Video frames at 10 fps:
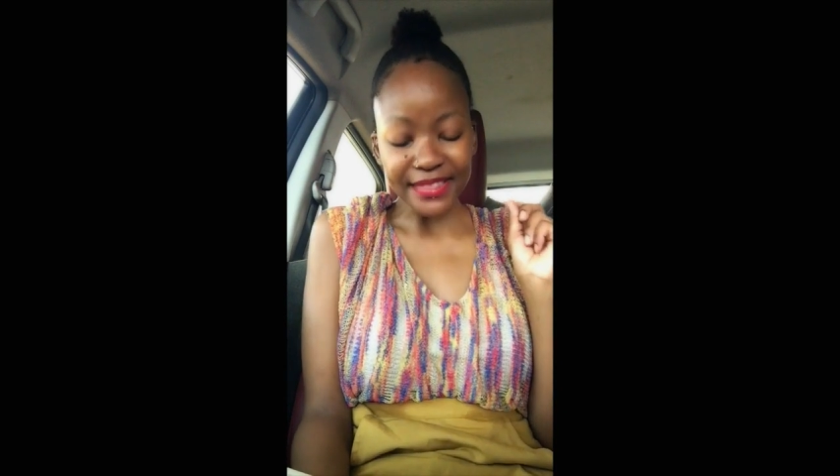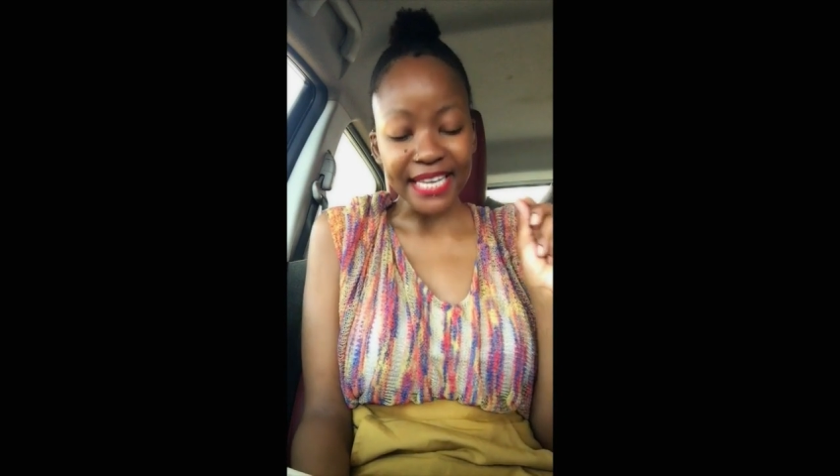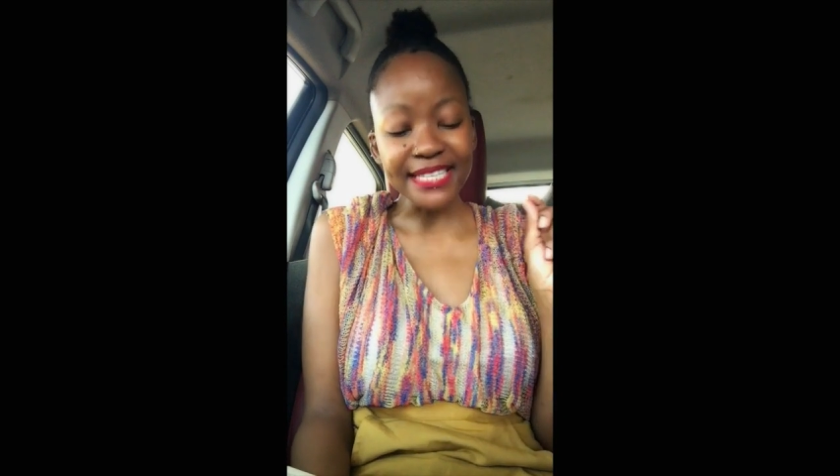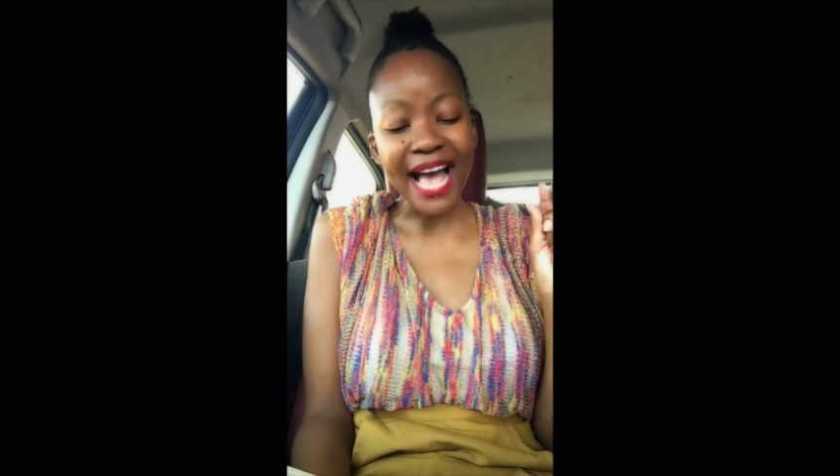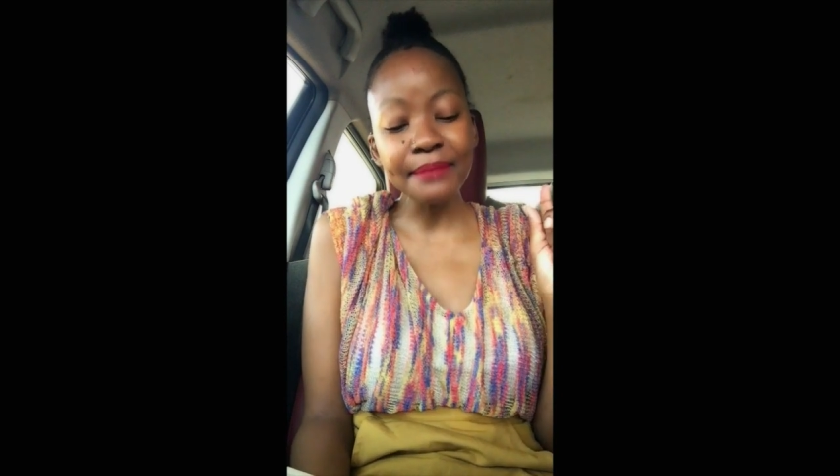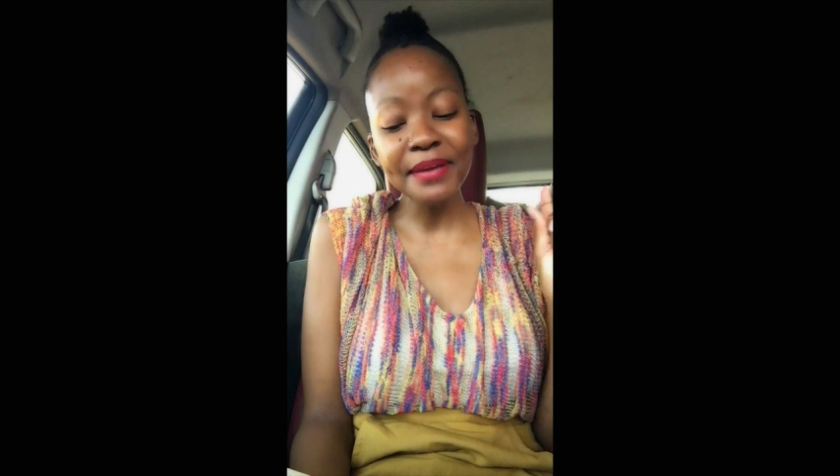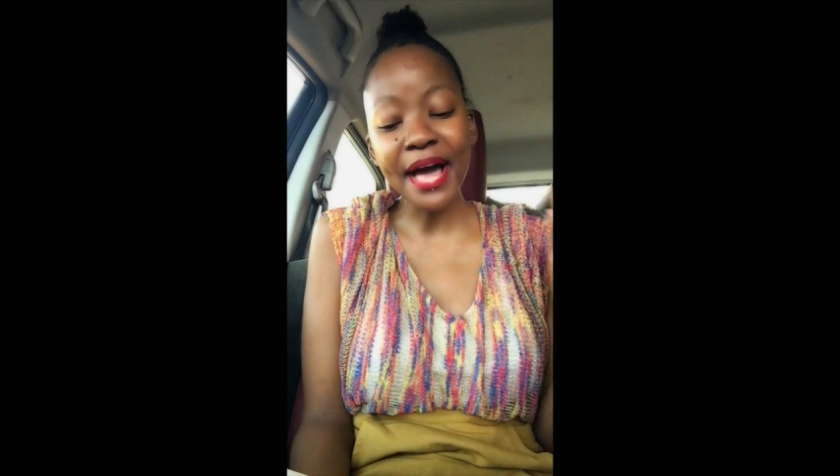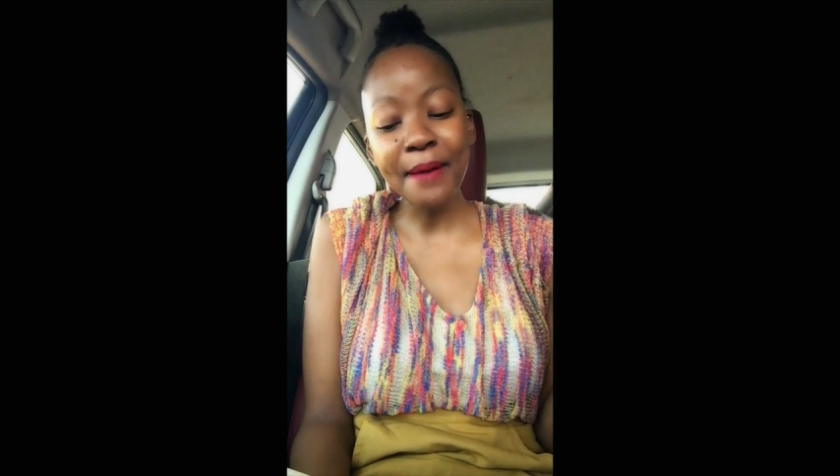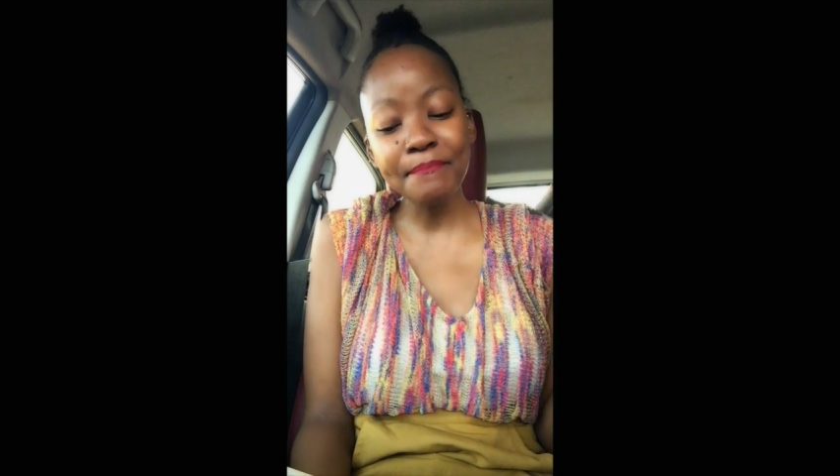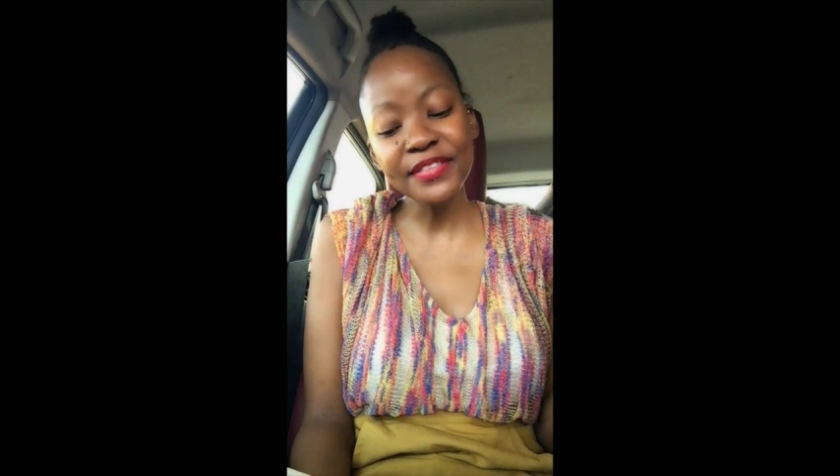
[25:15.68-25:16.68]
They tied me
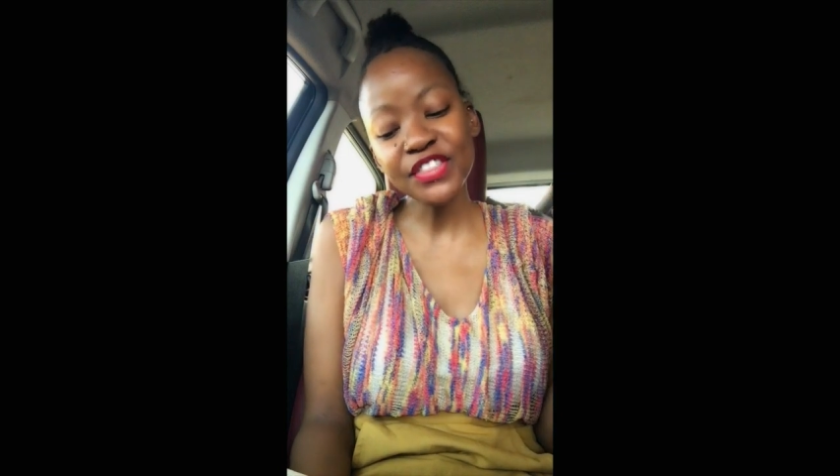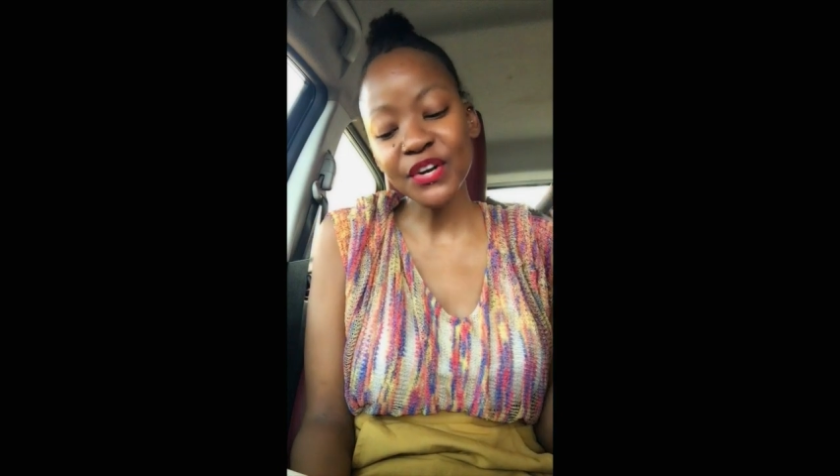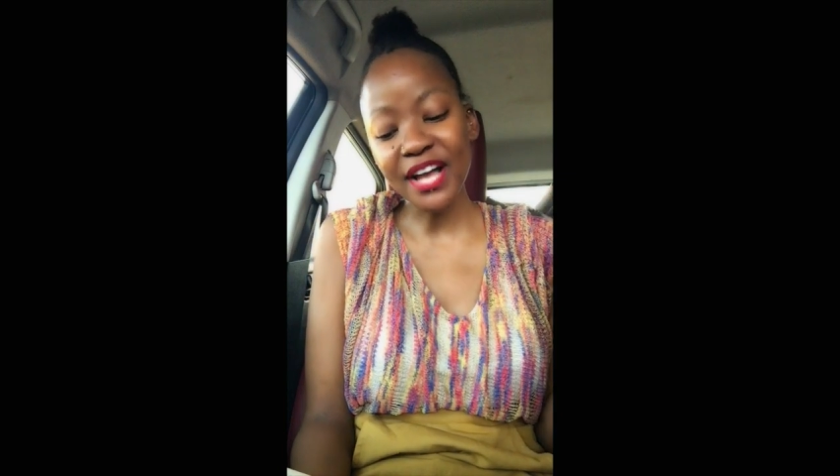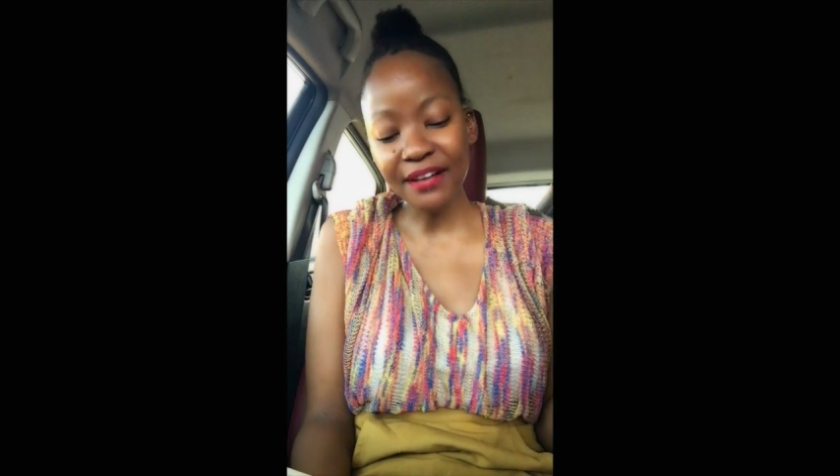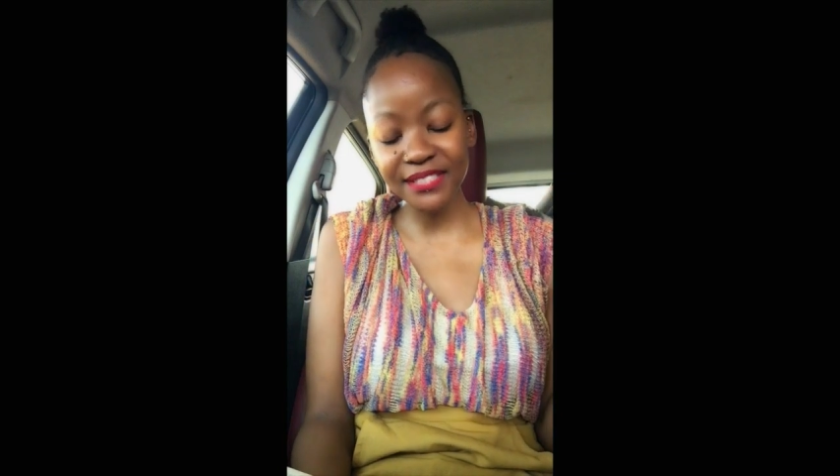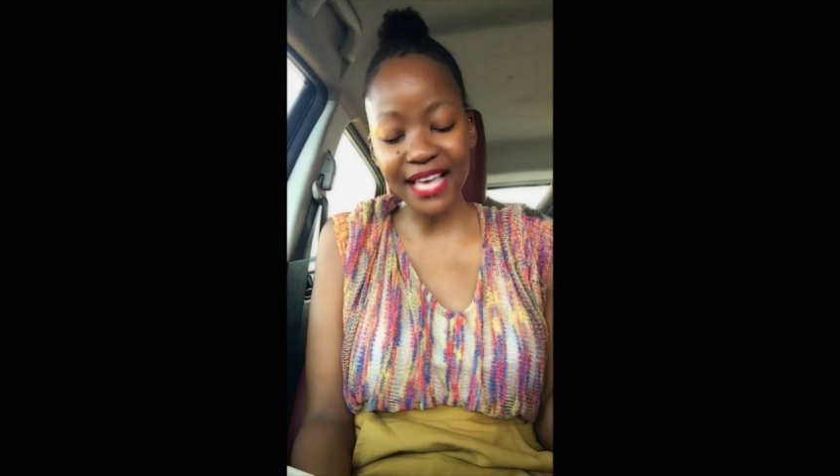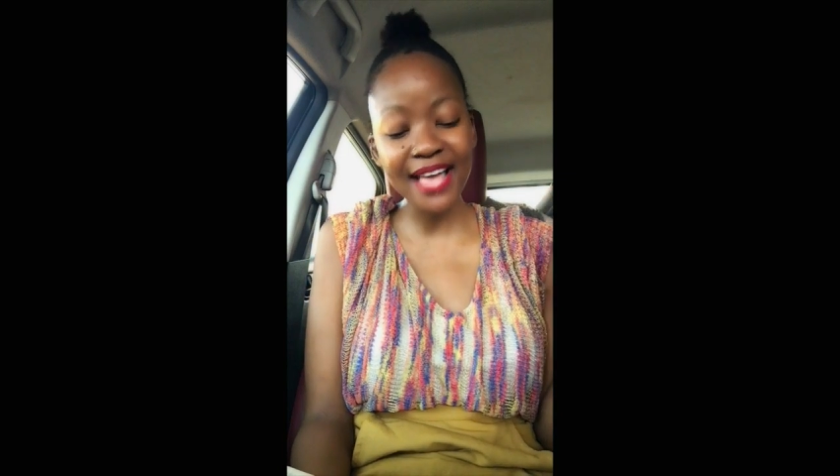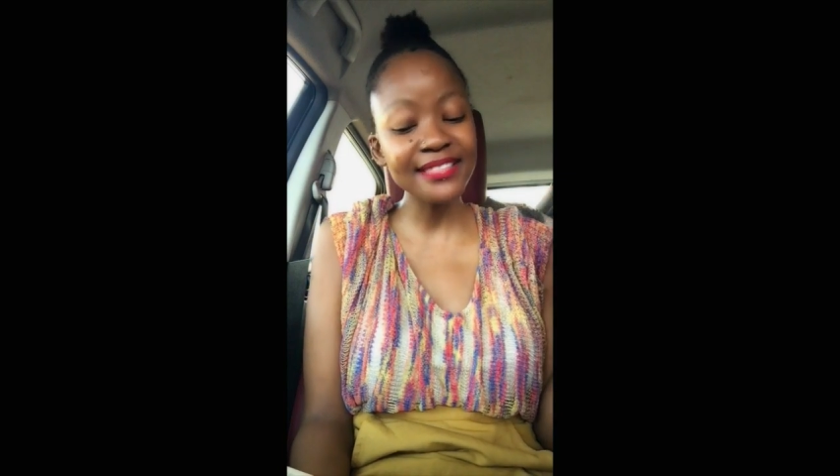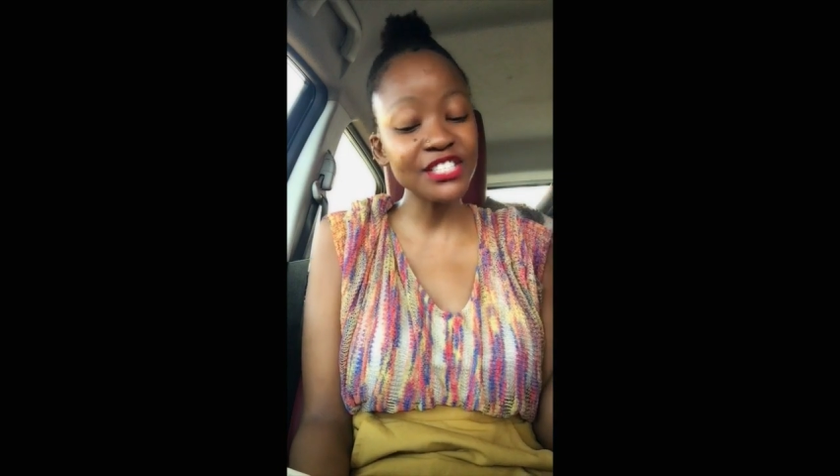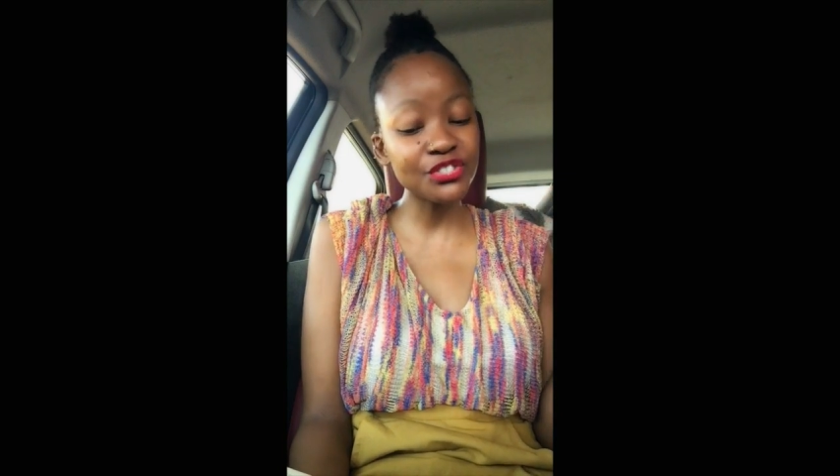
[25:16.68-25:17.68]
up in their cuffs
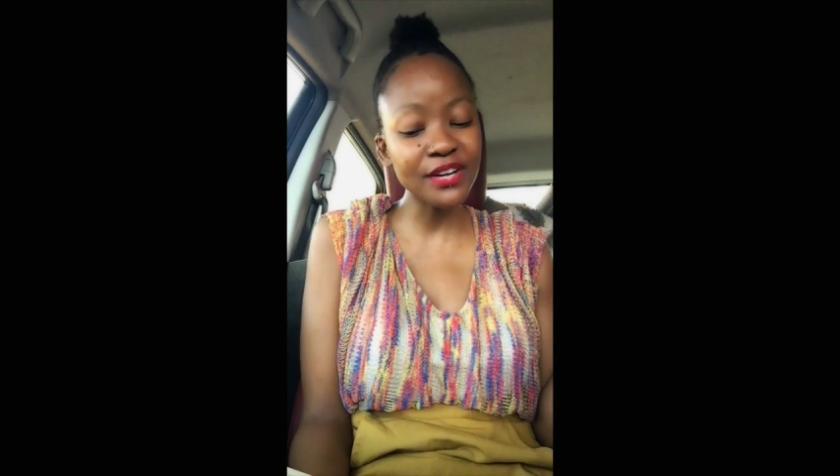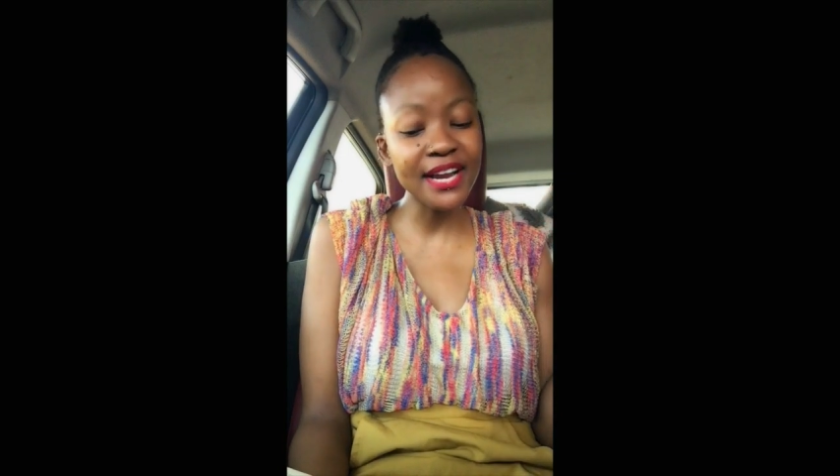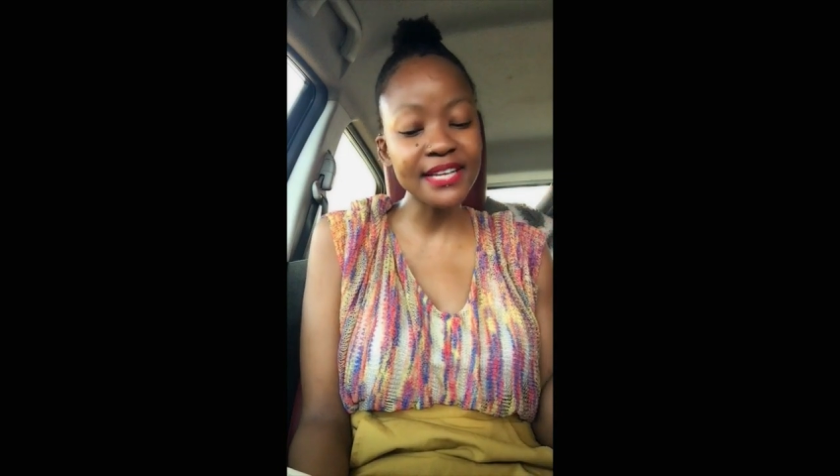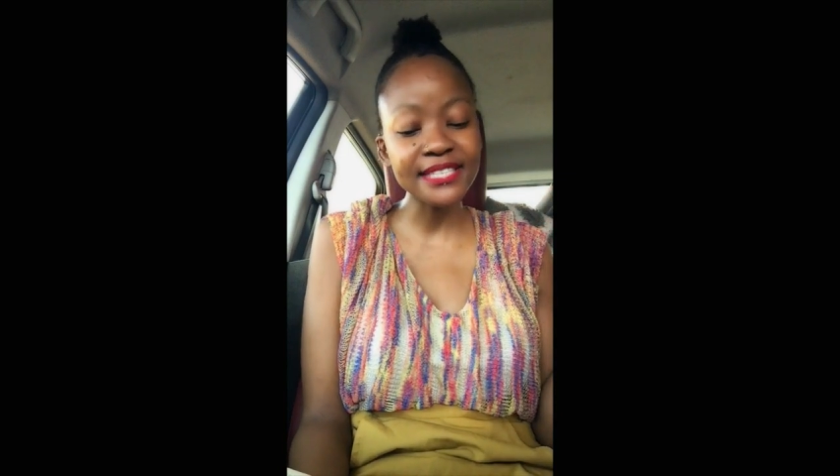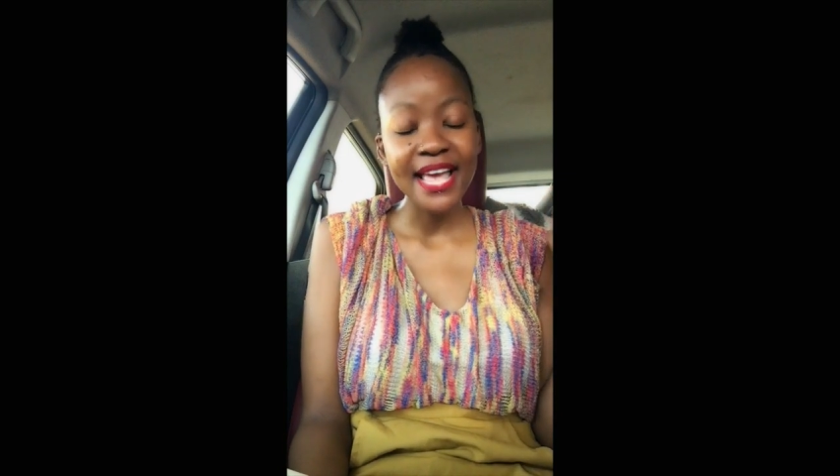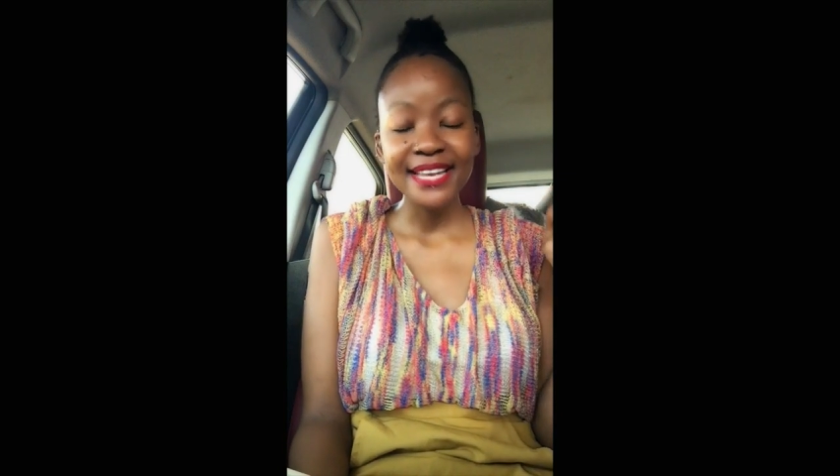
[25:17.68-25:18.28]
and their strings.